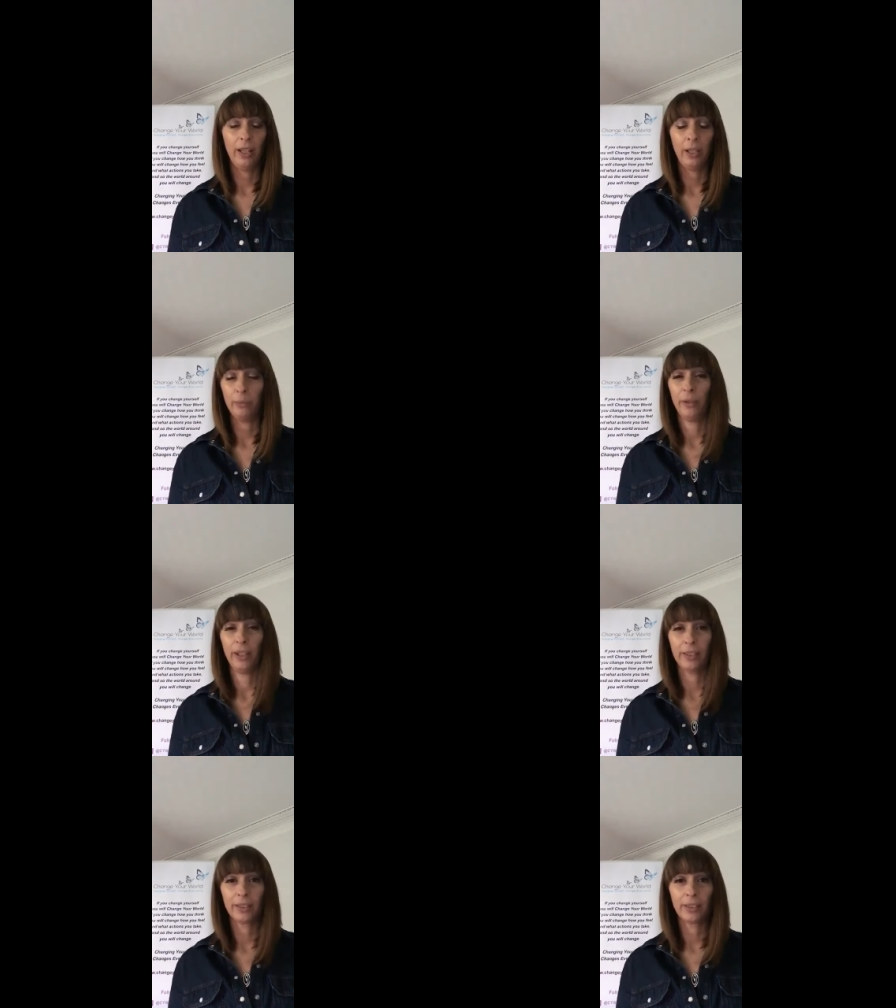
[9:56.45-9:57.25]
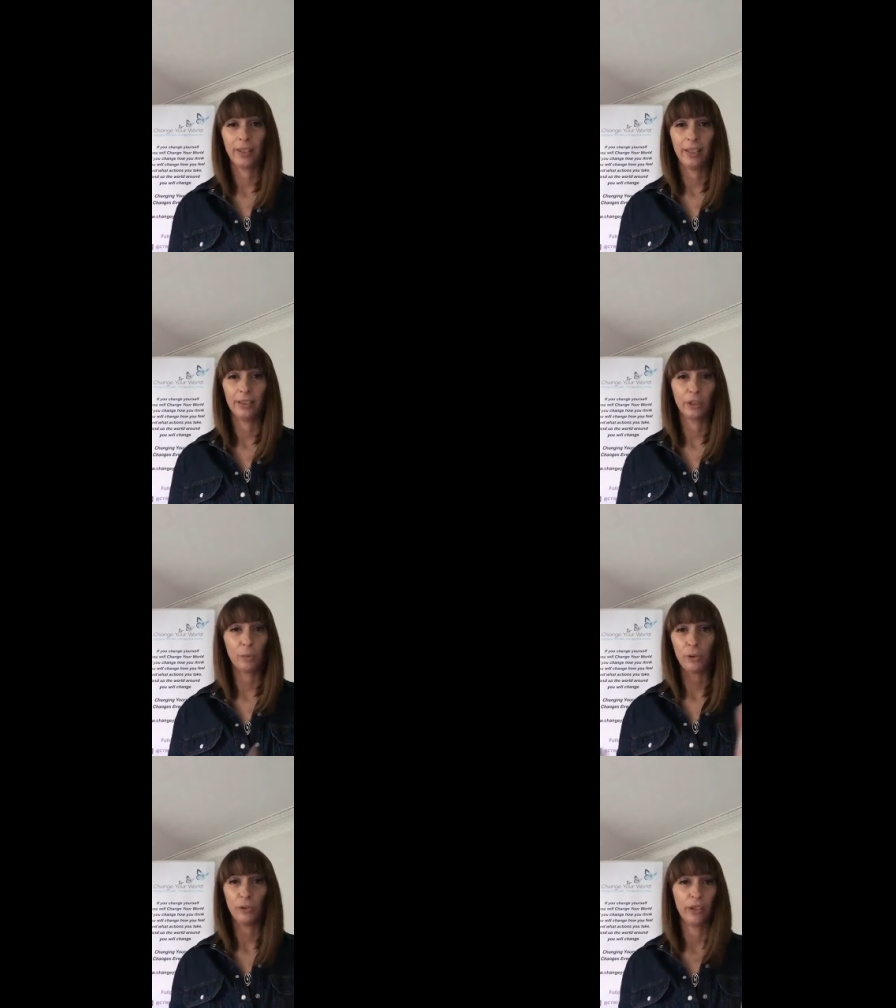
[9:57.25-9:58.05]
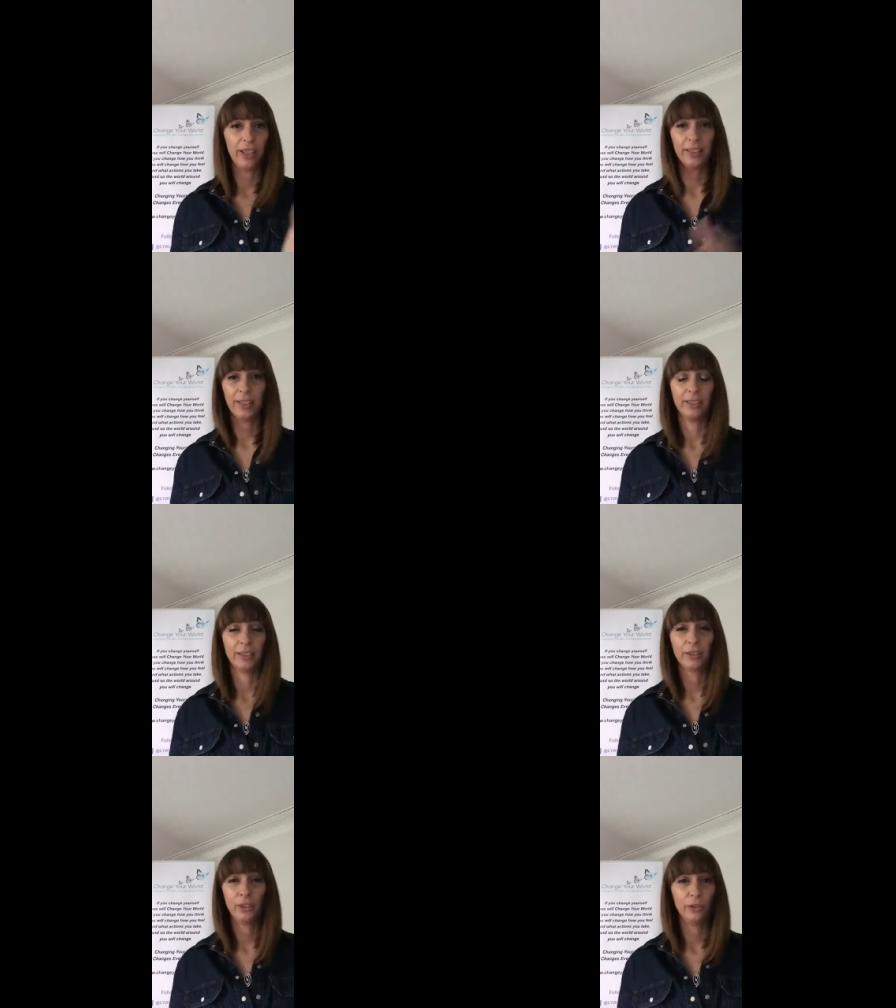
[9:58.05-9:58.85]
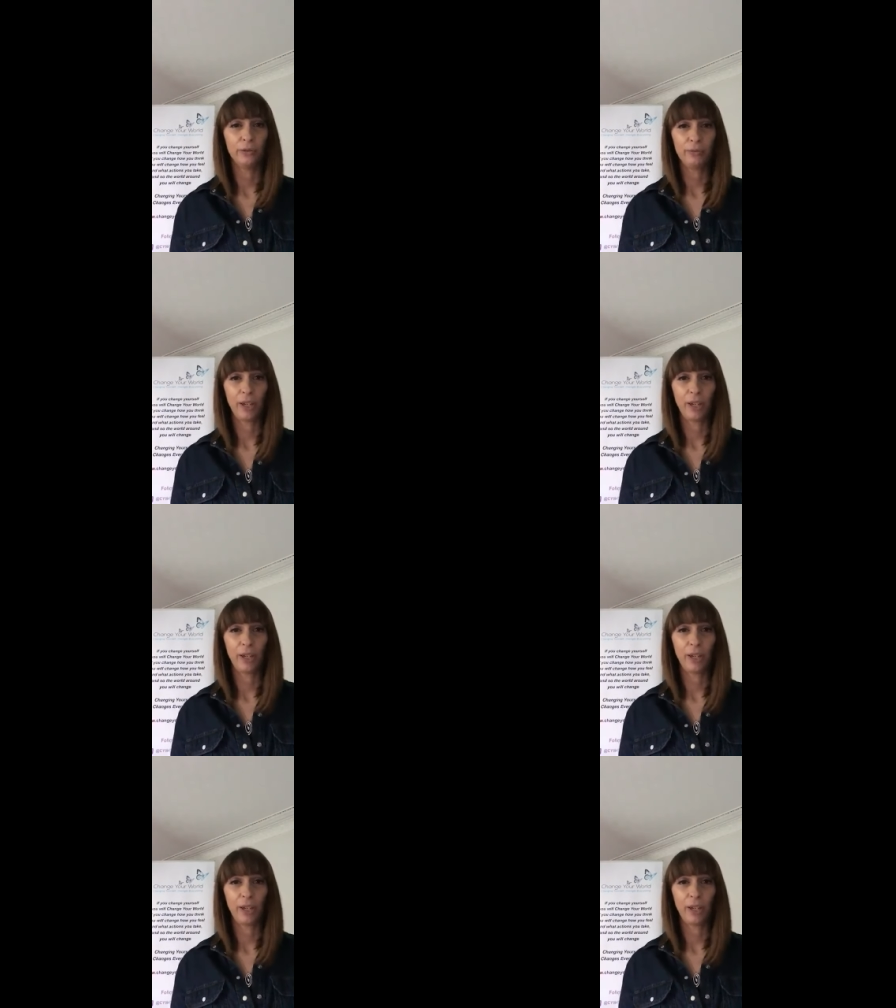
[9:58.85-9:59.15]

help that and support that and, you know,